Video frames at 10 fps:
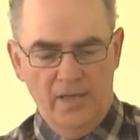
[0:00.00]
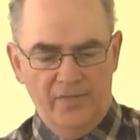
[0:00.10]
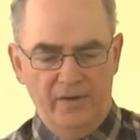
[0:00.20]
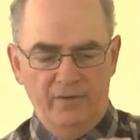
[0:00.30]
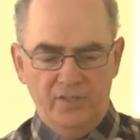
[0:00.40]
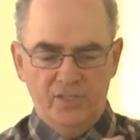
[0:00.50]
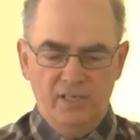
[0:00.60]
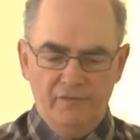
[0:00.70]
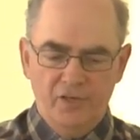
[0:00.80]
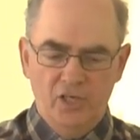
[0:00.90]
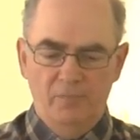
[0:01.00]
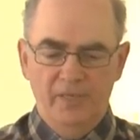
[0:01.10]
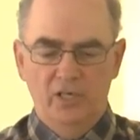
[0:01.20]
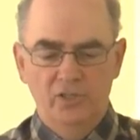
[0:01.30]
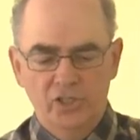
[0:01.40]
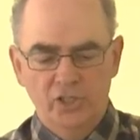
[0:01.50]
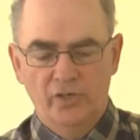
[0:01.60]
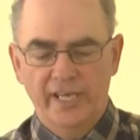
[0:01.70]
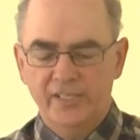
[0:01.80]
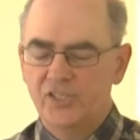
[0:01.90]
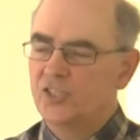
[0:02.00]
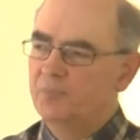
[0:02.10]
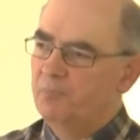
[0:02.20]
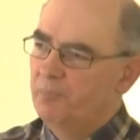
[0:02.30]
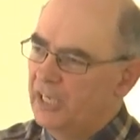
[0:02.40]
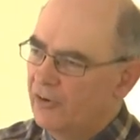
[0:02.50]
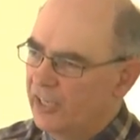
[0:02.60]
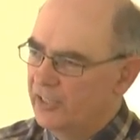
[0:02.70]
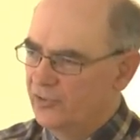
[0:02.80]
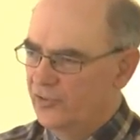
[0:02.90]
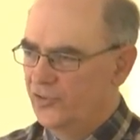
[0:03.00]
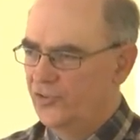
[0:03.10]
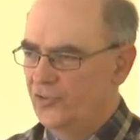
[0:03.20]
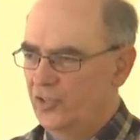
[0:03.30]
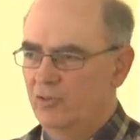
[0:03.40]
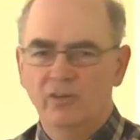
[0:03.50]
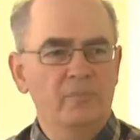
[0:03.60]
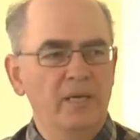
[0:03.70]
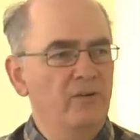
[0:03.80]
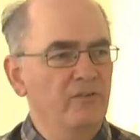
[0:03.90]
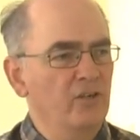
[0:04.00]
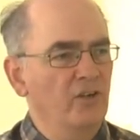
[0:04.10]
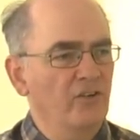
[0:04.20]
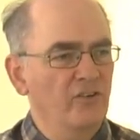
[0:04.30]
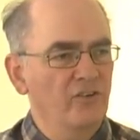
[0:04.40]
There is stuff here beyond your experience. You don't know the power of God.